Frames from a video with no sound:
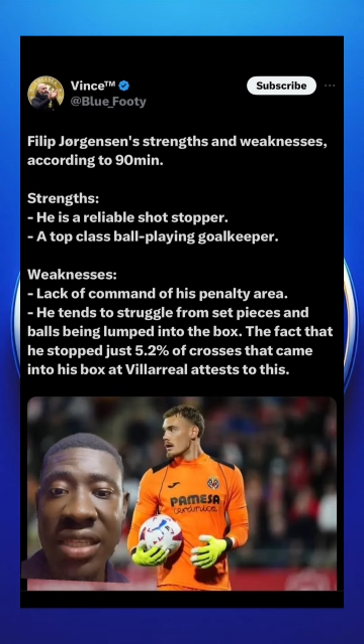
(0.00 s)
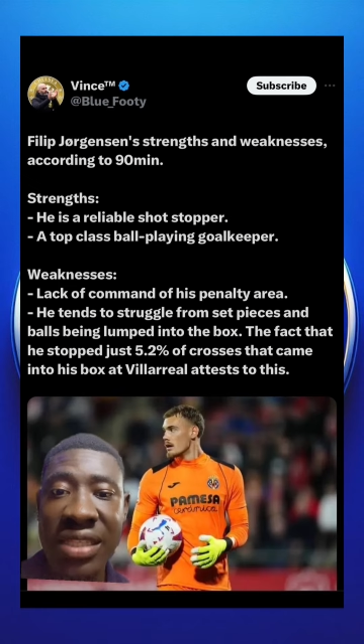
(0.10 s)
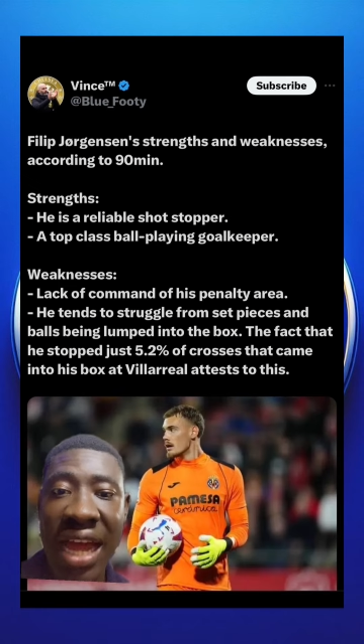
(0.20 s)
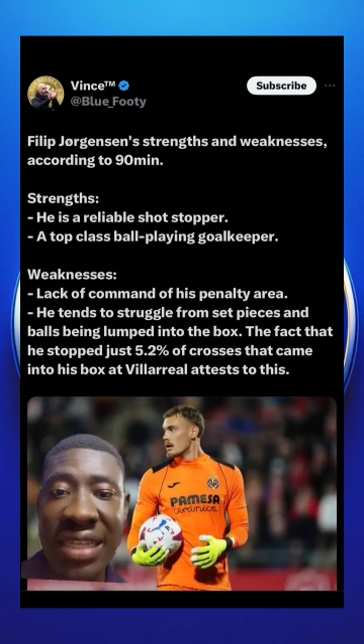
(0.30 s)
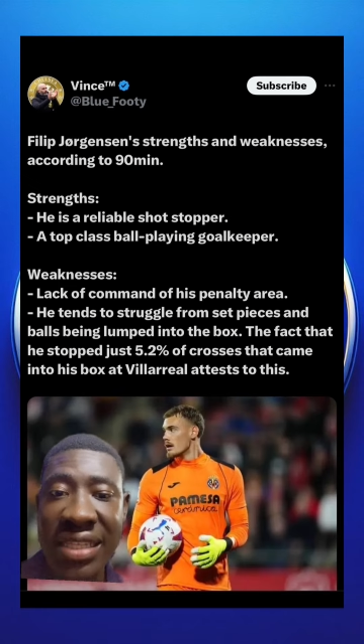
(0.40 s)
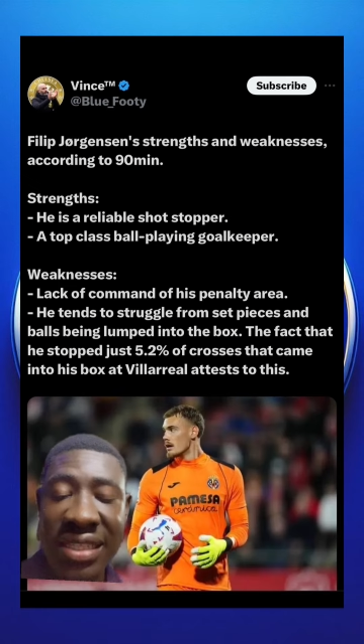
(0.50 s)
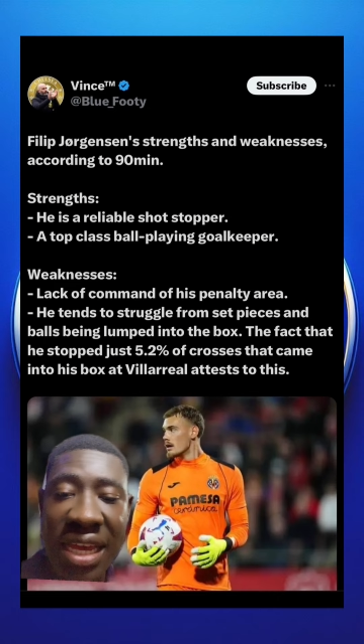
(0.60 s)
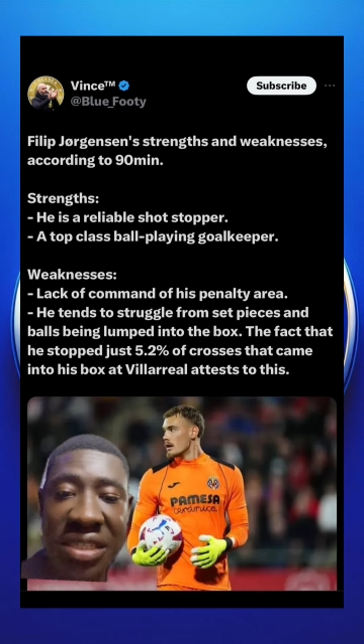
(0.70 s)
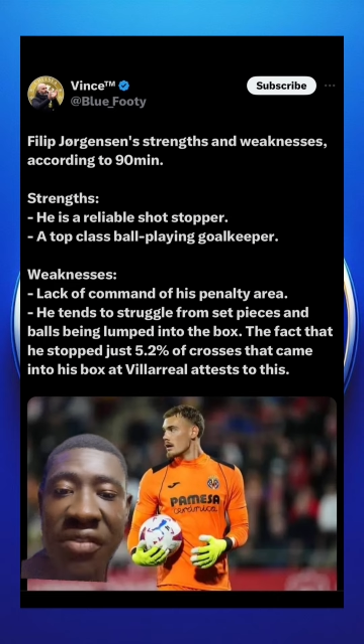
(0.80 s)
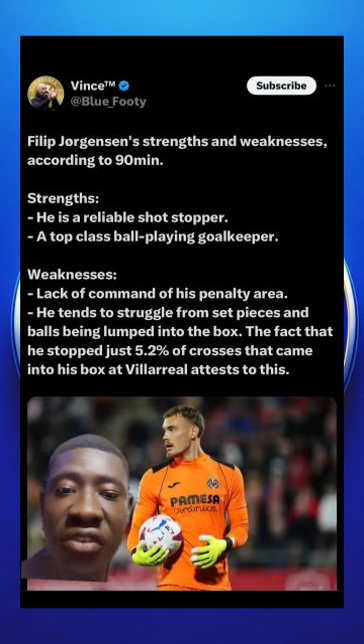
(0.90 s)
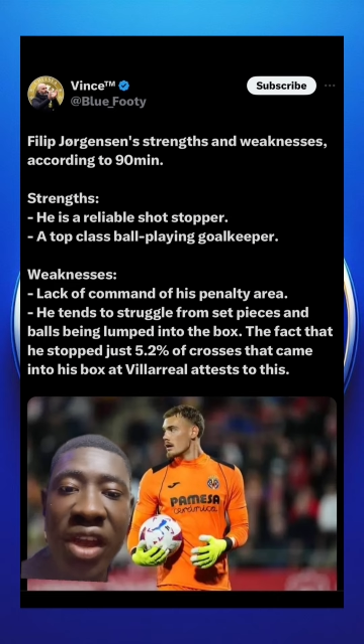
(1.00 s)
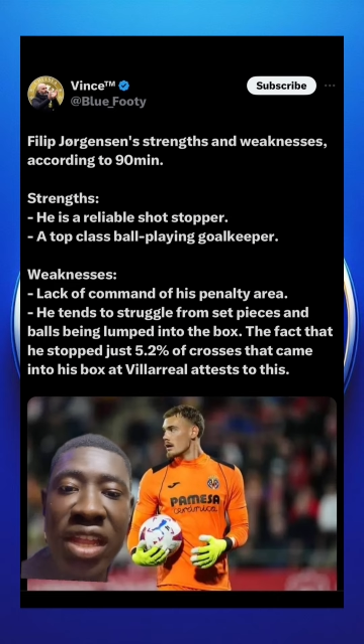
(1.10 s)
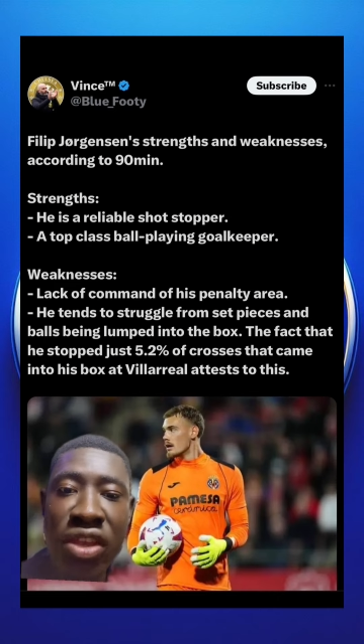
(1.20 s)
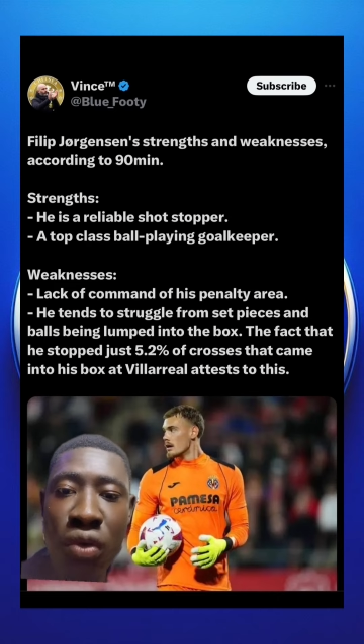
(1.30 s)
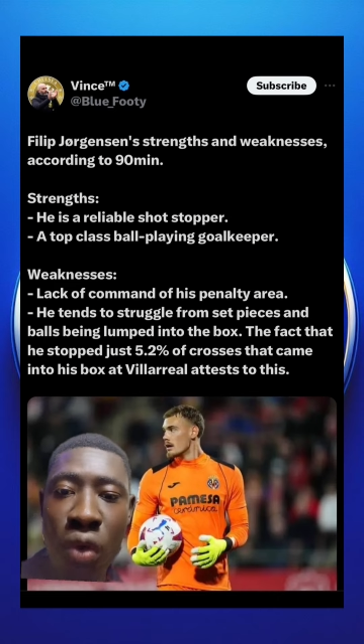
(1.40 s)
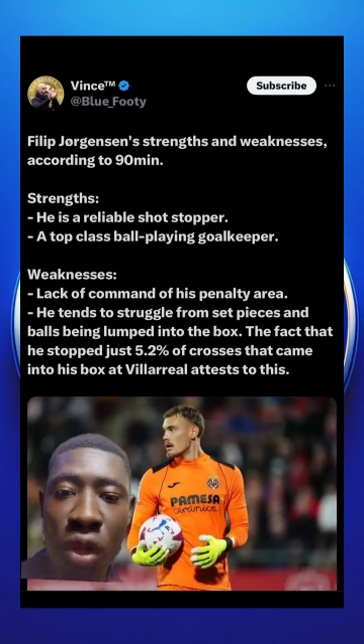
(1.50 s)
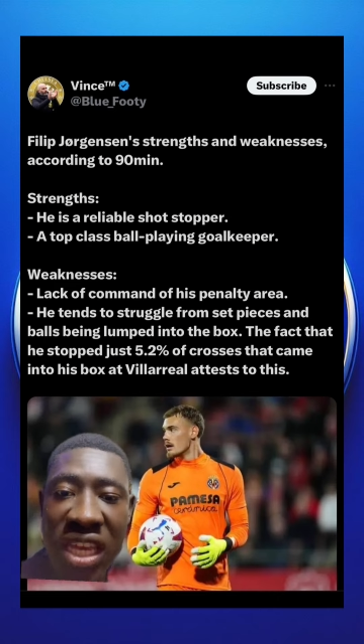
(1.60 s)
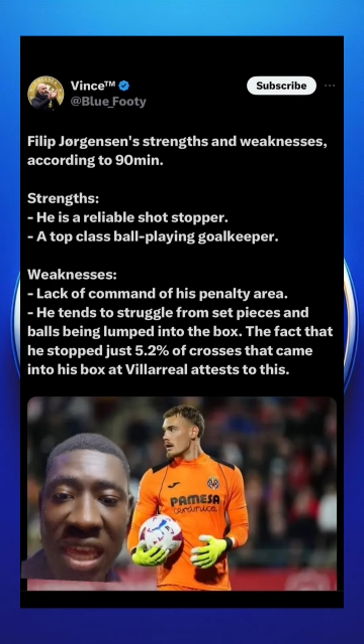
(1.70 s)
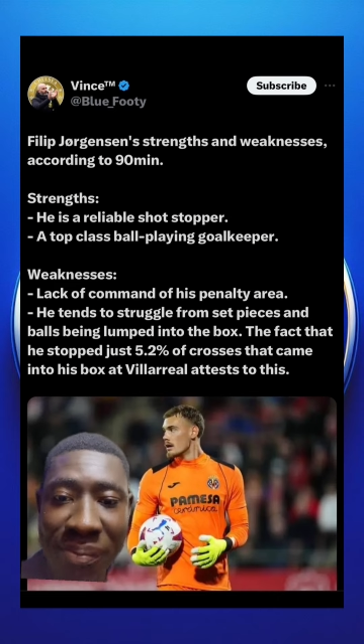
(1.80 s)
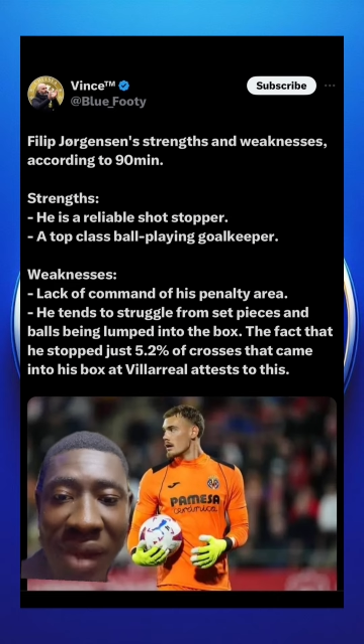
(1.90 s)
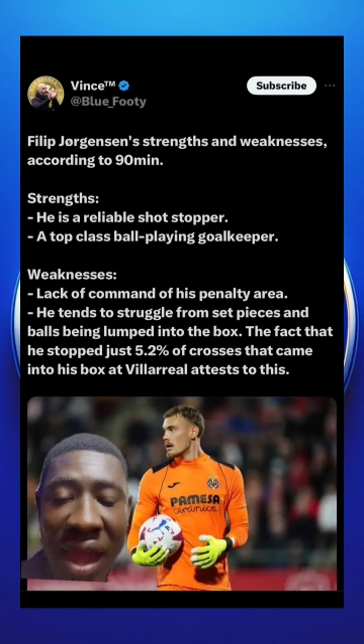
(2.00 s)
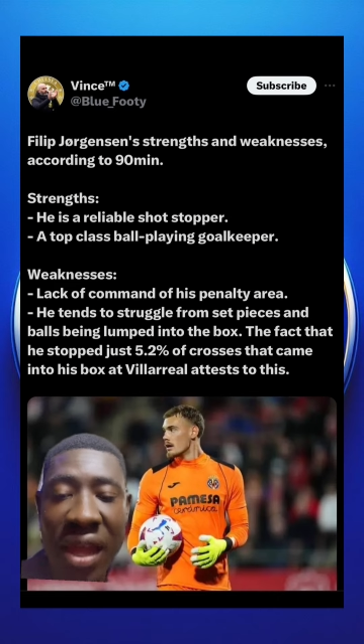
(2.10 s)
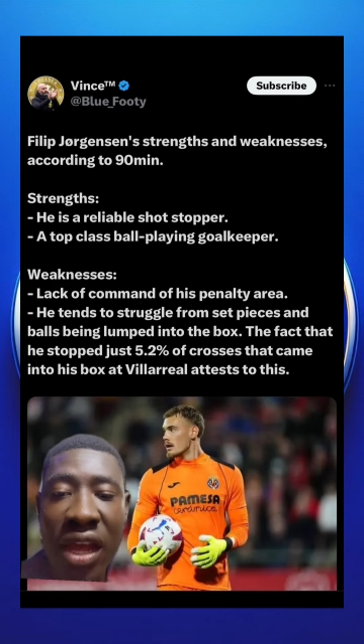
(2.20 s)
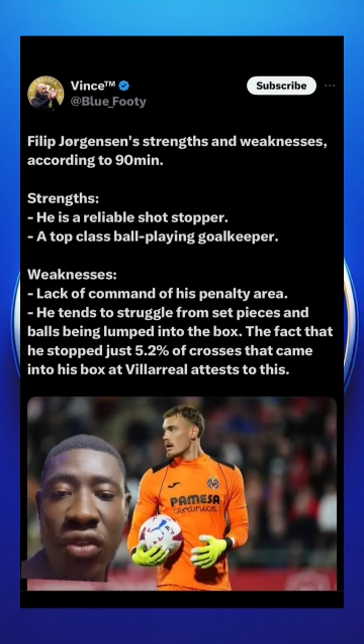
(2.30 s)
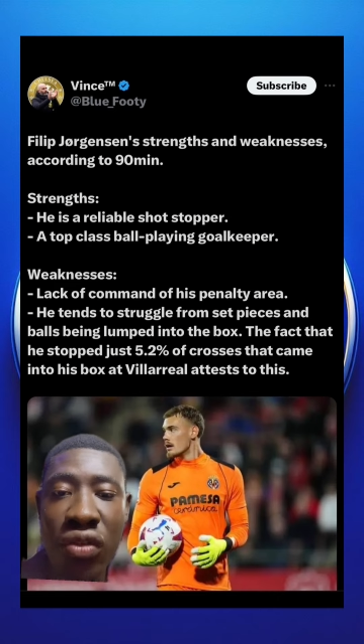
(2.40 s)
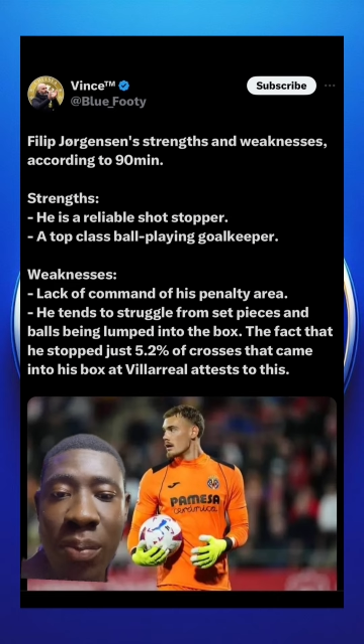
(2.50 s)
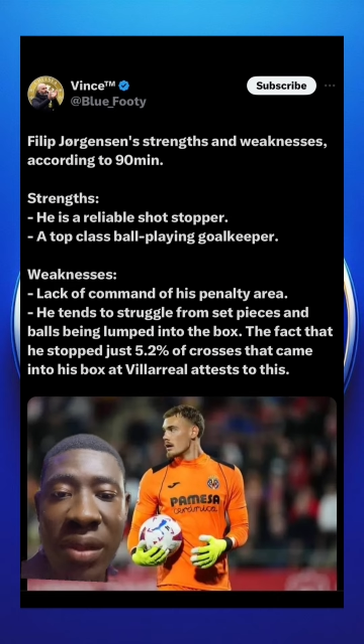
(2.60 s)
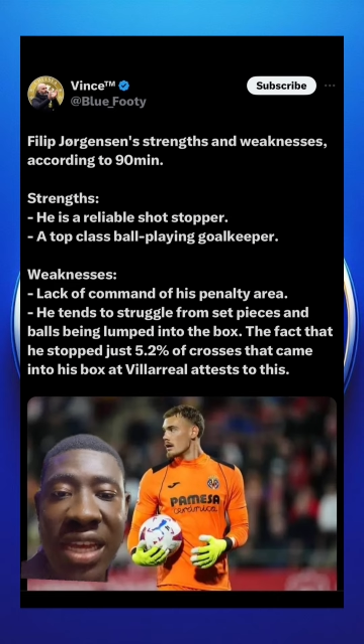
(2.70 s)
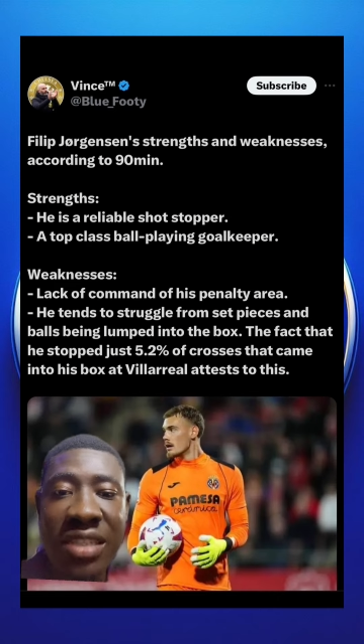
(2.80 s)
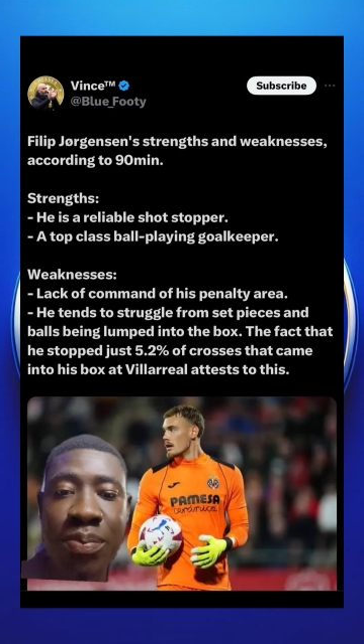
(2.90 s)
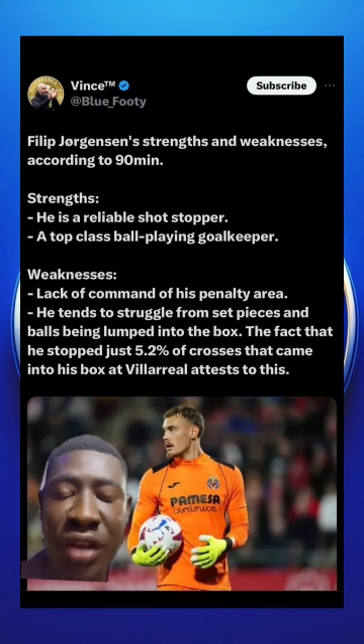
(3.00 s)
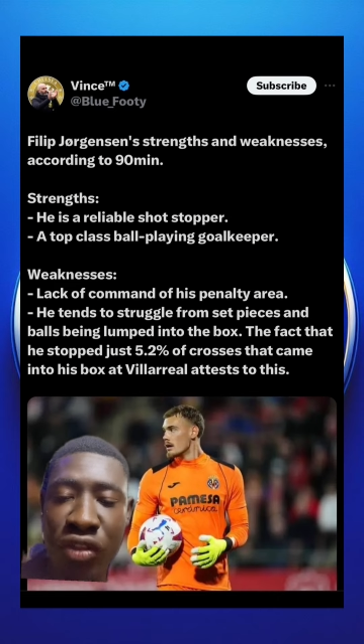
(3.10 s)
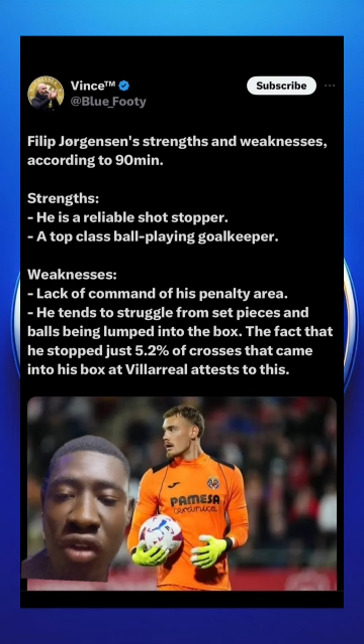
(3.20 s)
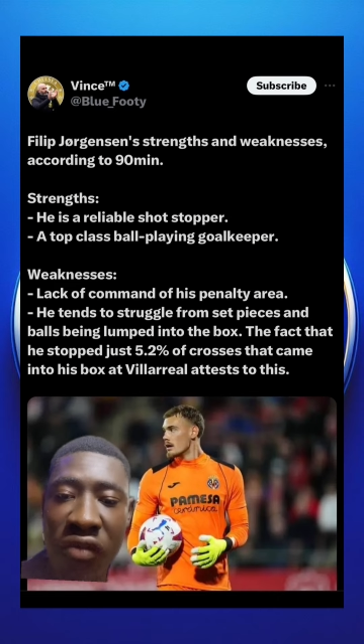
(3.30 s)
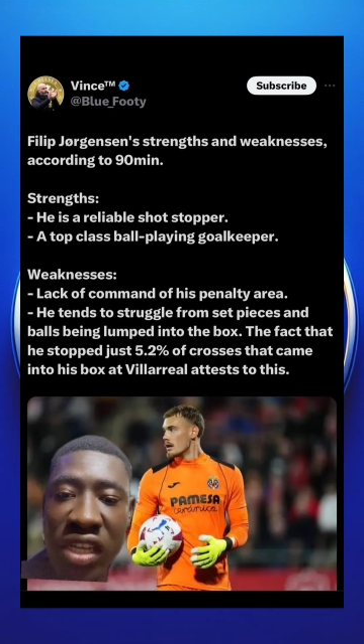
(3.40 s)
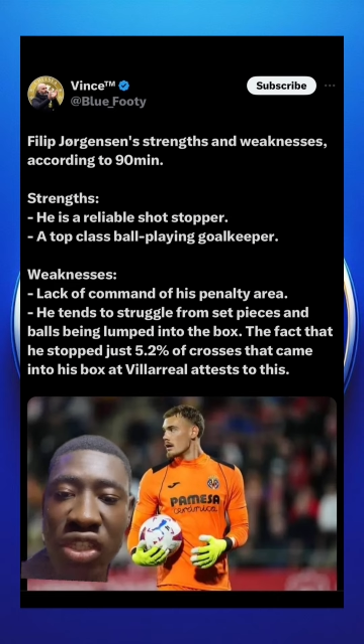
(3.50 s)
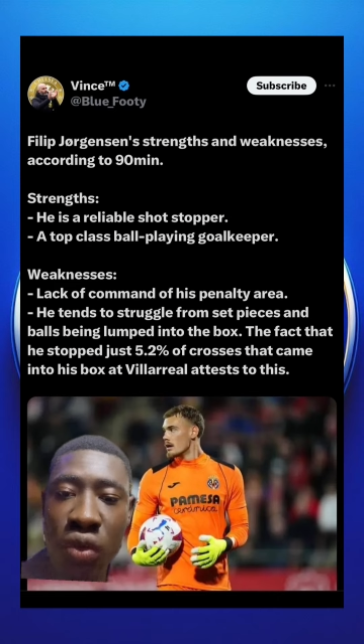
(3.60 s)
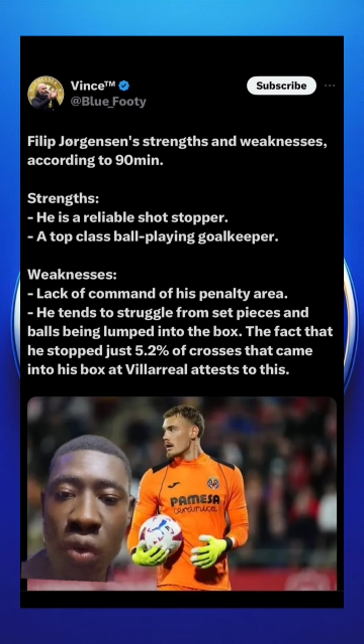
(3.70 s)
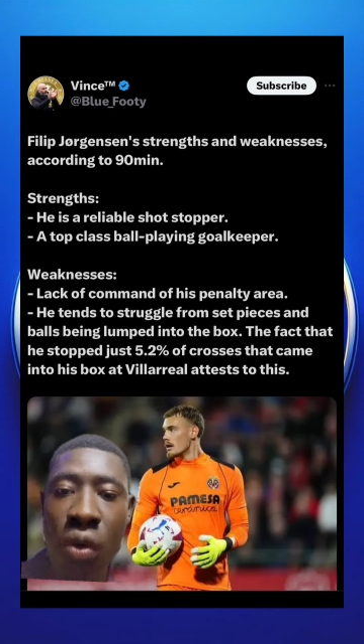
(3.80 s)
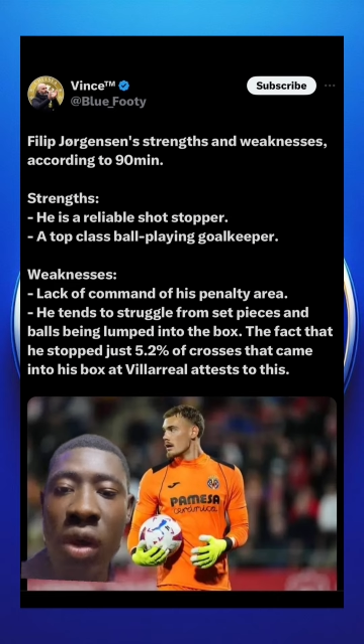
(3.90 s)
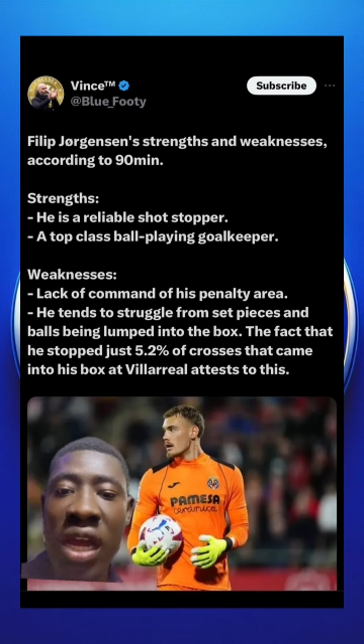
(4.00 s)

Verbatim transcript: started searching for a new goalkeeper to replace Petrovic, who